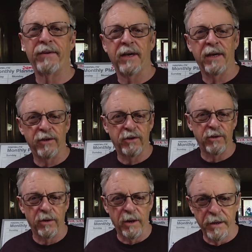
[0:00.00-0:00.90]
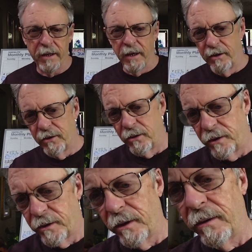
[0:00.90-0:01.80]
on my hands. Short. I'm going to cut it short.
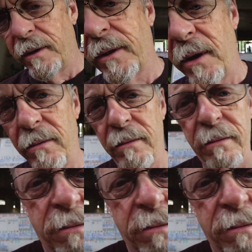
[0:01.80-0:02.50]
Okay, so baby, thank